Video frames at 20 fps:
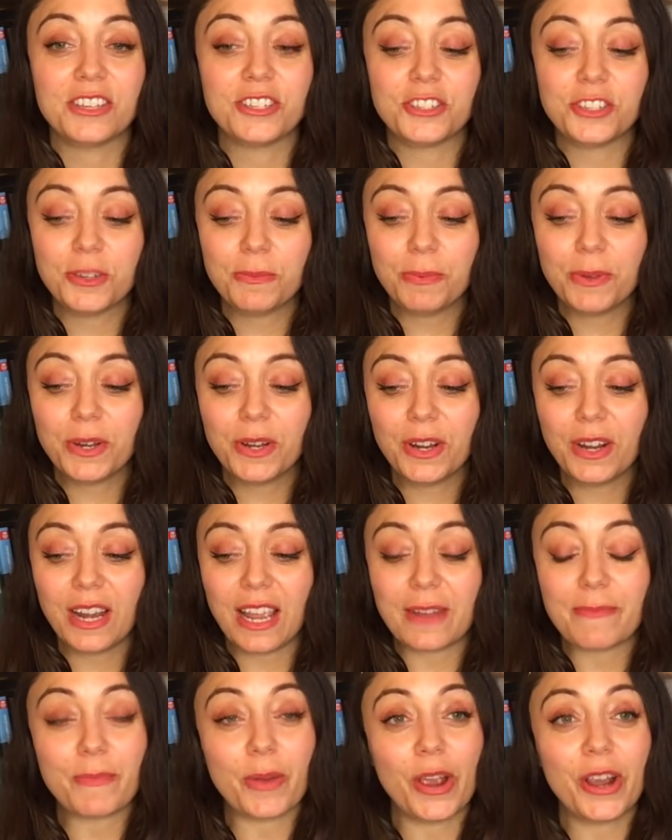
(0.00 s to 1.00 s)
Jupiter
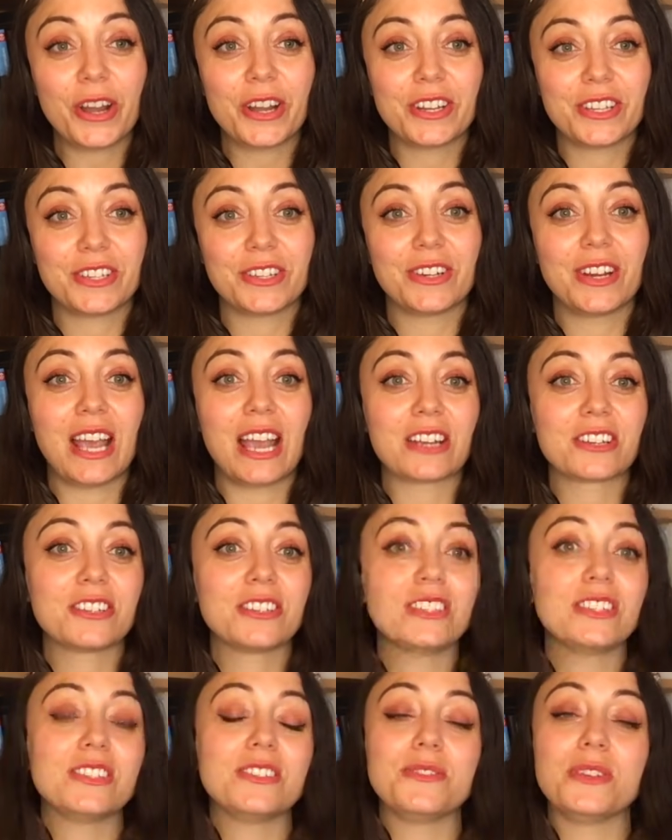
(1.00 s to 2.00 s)
and Mars are
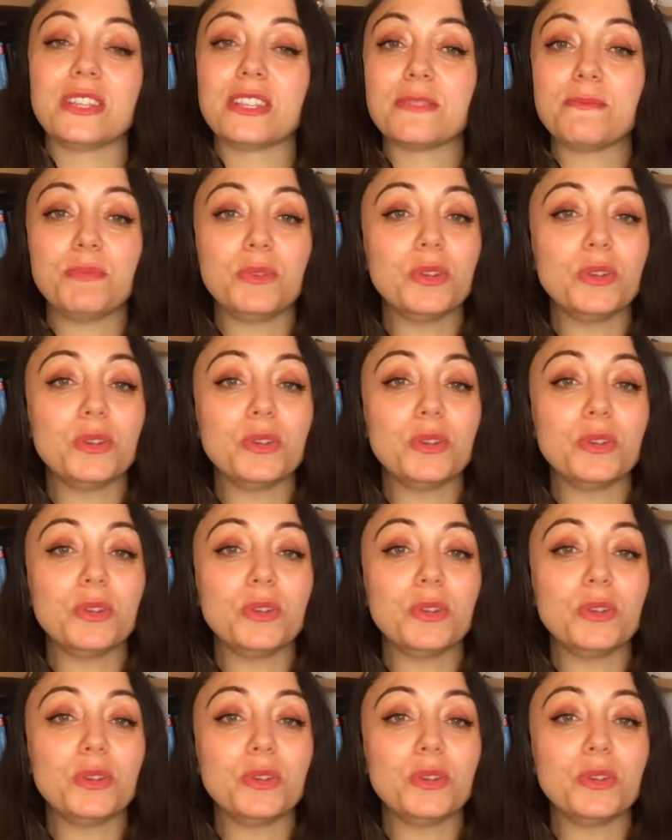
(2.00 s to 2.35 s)
actually doing this